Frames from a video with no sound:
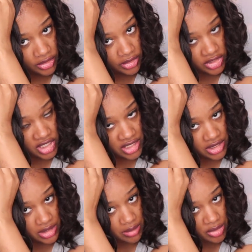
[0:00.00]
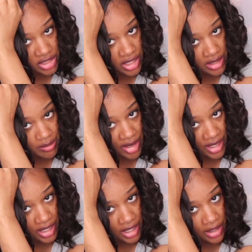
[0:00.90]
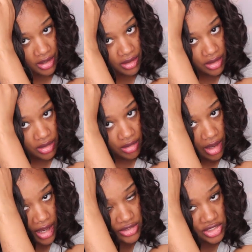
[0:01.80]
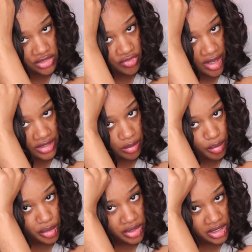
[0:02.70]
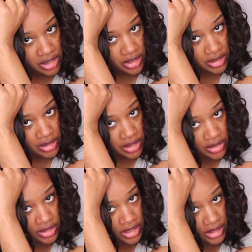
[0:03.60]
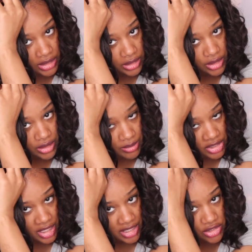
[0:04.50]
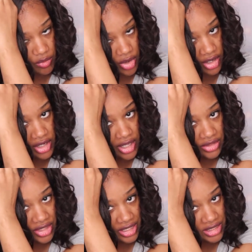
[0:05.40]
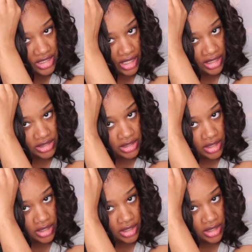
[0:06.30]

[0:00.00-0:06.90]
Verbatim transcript: the chances of me cutting my hair, I'll just rather put in the little bit of extra work that it takes.